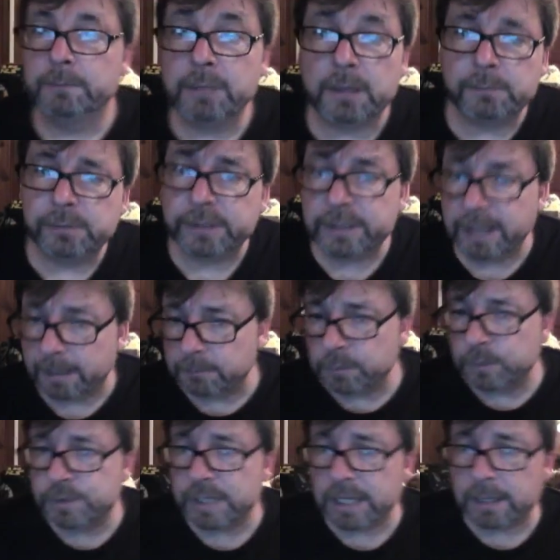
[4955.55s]
public at
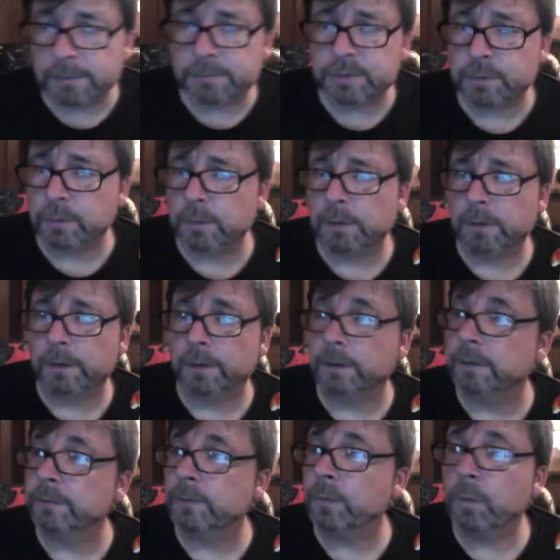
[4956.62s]
museums
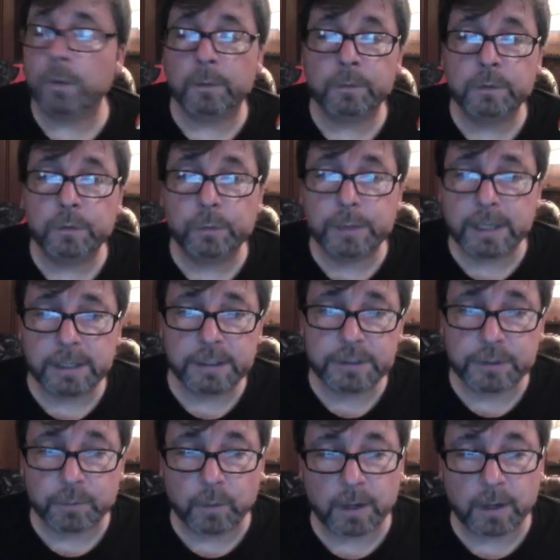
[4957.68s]
or on location.